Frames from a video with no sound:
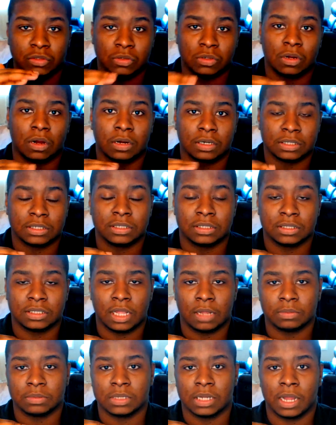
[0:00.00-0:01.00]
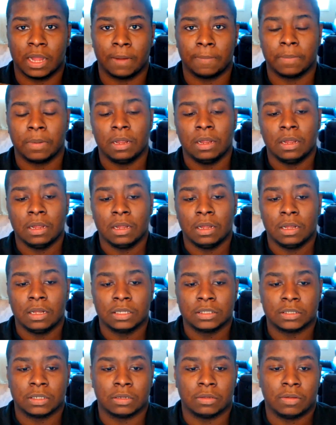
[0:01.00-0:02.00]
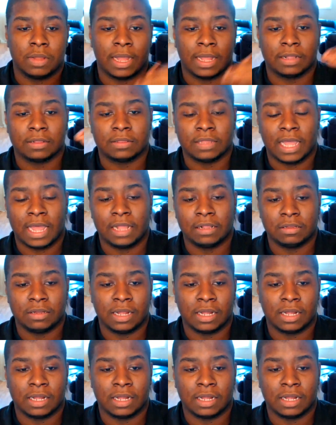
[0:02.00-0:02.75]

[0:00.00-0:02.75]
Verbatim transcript: two cars at the same time. So you got that,